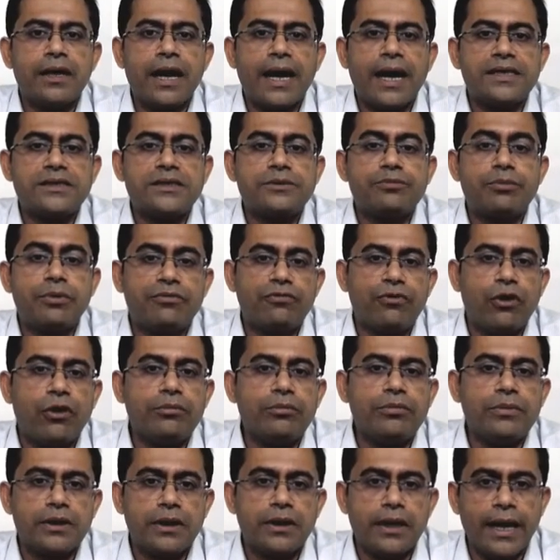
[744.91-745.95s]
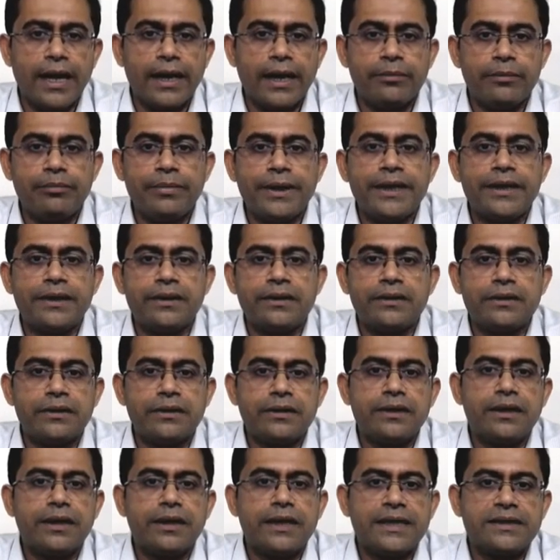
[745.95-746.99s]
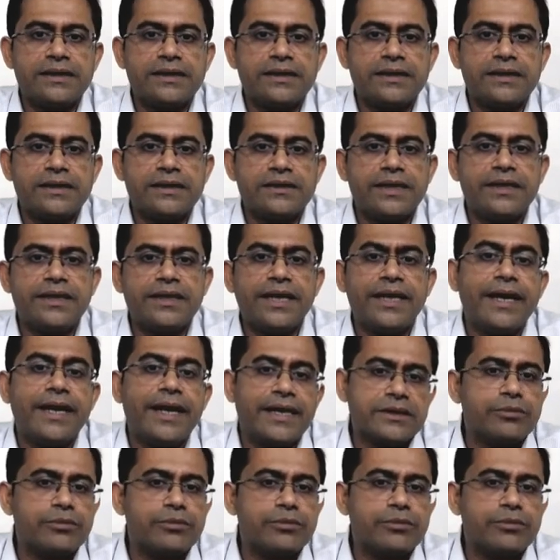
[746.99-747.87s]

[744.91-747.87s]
has performed and beaten, let's say, the index.